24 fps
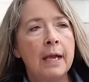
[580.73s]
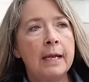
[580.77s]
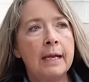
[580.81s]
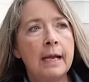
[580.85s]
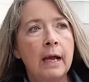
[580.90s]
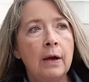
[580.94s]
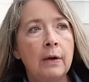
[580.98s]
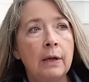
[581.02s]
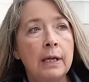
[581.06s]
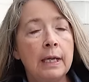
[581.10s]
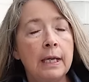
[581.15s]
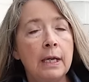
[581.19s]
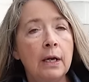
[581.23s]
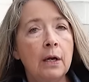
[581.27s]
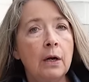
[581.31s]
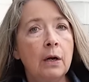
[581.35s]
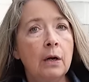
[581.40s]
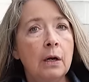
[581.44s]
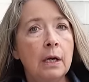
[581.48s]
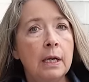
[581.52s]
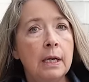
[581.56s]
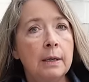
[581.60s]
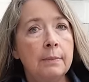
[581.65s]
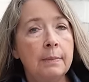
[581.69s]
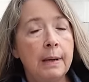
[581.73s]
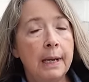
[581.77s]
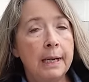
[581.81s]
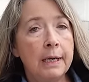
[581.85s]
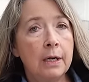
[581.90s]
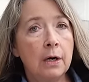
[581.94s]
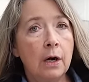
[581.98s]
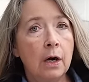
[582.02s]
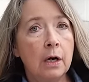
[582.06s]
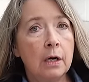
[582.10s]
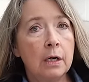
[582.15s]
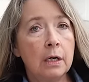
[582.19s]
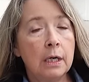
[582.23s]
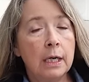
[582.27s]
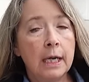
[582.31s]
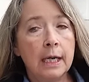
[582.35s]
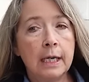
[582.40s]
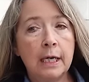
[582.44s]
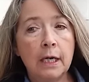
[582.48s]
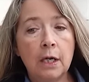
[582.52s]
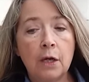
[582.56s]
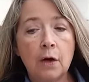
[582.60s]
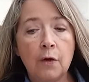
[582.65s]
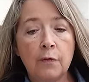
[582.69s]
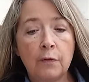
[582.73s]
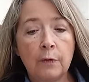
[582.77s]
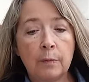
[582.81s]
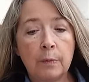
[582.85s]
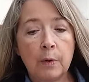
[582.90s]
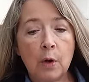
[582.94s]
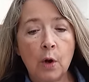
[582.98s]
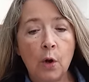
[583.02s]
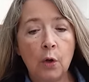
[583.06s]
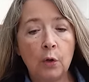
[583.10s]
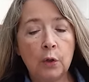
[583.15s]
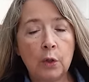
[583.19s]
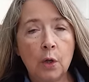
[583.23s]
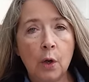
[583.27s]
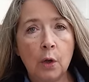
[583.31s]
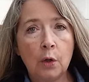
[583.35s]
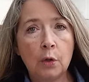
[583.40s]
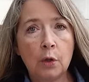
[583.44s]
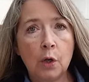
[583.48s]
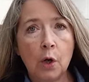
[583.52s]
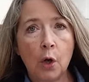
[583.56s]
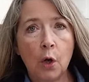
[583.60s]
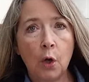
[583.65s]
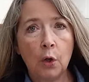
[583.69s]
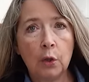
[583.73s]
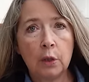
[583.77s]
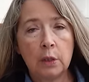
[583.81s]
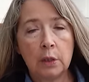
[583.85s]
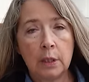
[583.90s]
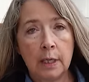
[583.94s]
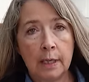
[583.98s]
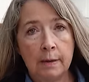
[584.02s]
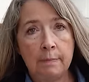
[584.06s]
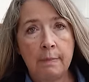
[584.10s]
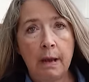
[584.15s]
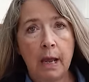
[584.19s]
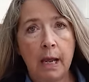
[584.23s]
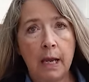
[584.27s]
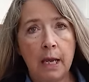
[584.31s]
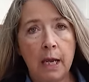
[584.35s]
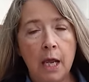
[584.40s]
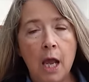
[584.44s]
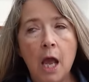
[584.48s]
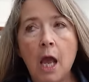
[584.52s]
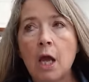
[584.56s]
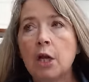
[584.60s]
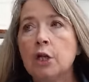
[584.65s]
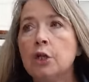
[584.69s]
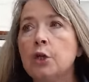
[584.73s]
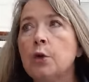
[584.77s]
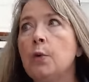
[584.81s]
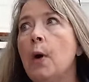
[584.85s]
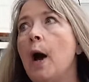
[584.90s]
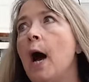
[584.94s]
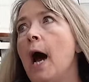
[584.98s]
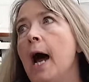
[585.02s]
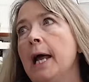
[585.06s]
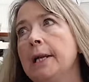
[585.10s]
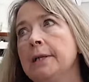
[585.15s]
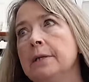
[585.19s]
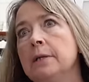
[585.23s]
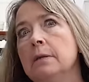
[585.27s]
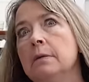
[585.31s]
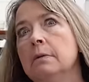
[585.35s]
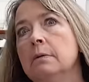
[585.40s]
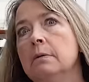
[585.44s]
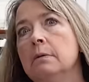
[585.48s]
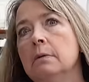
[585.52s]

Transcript: Now here in my garden, it can go from cold, cold, cold in May to hot.